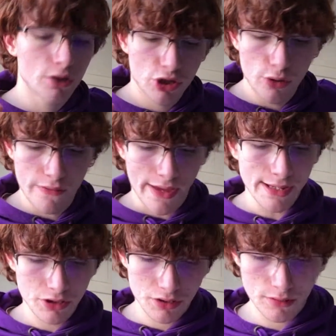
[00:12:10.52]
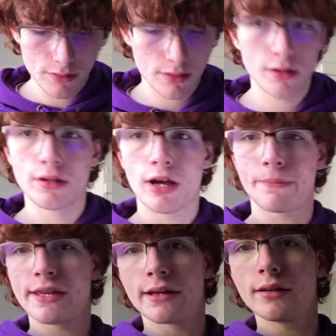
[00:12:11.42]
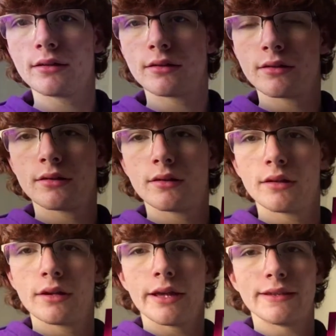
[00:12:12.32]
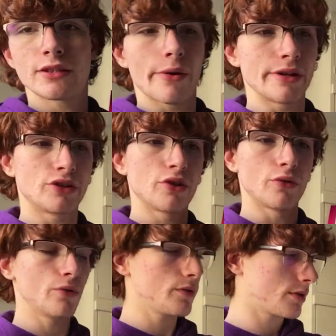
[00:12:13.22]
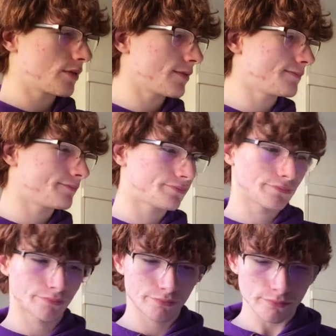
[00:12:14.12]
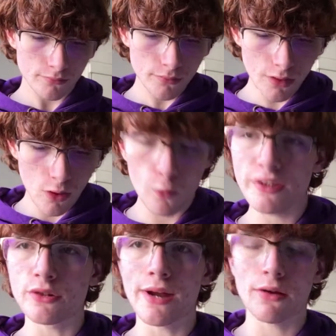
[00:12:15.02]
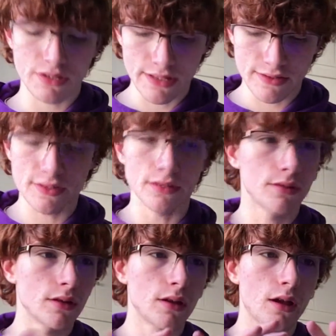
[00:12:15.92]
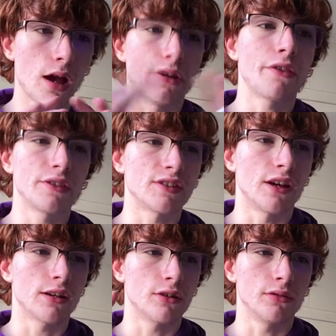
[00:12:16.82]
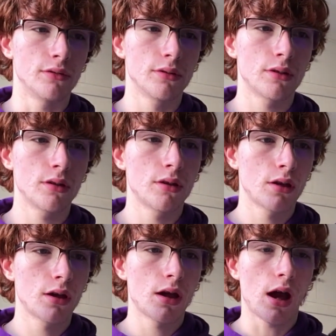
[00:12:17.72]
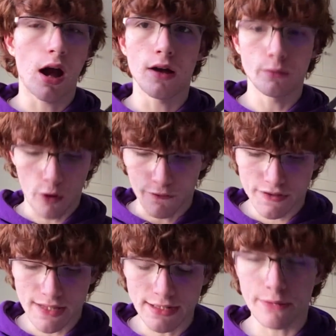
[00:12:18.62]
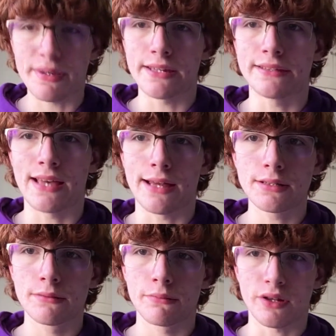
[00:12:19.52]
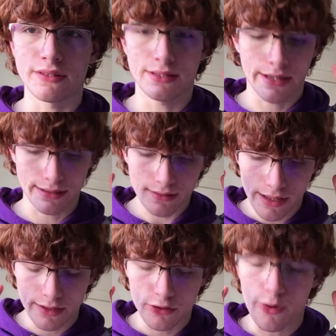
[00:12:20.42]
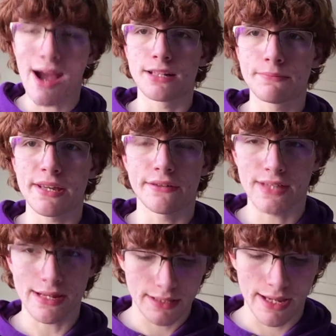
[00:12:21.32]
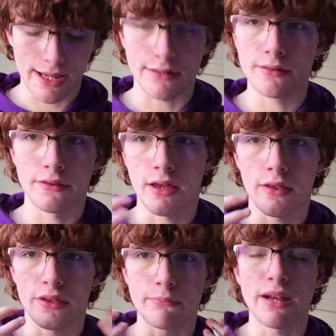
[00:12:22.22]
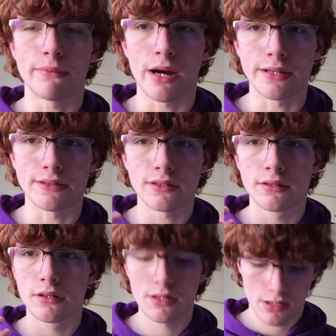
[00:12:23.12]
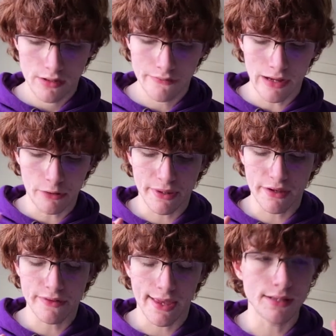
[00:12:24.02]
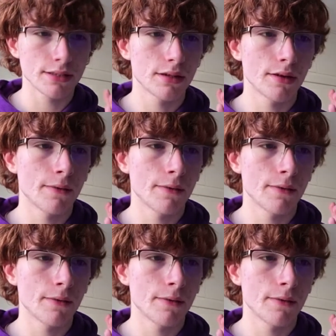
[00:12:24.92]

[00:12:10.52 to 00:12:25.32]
Q of H up here is going to whiz around this another circle of center PZ, because you add P of Z in, the minimized value P of Z,